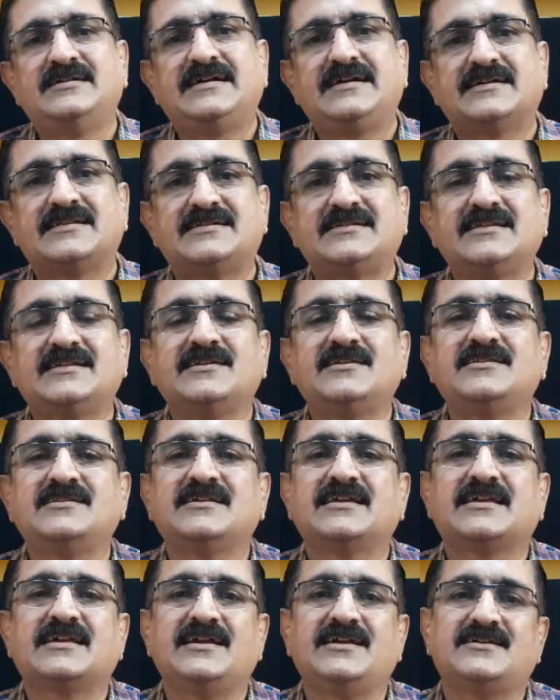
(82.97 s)

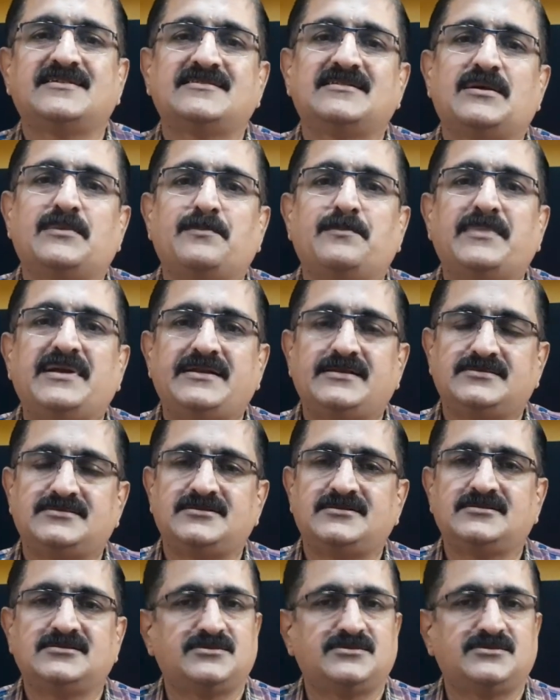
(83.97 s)
critical care medicine